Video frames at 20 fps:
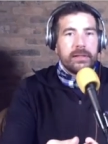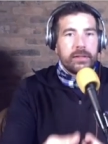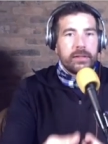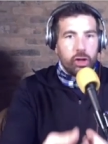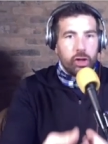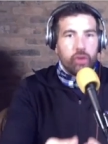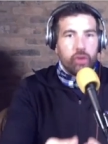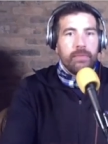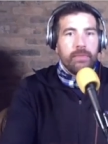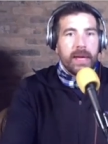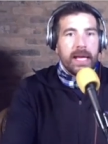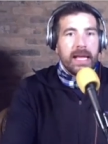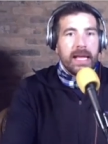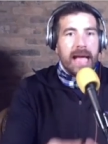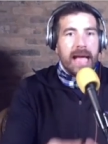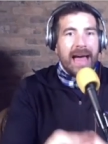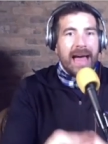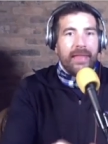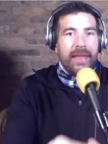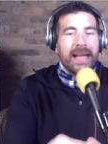to me
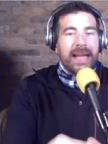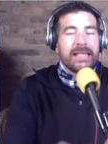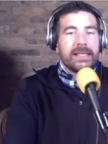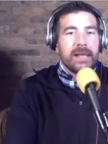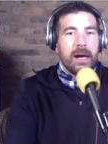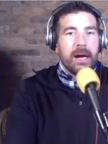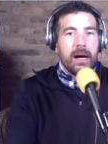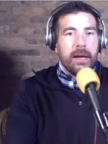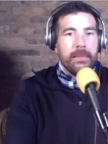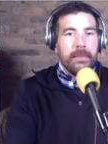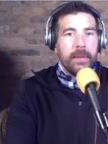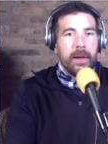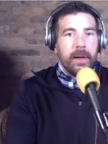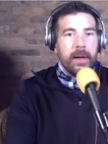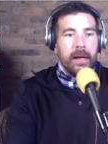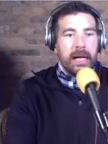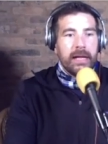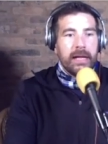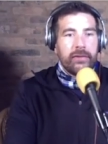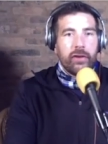at that time
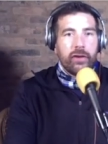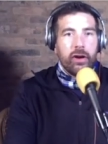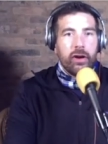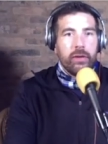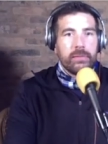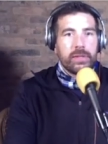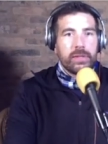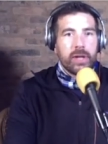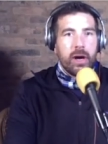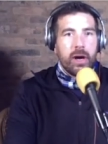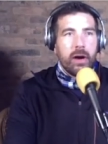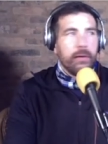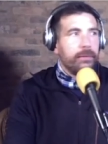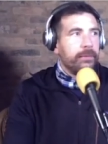in terms of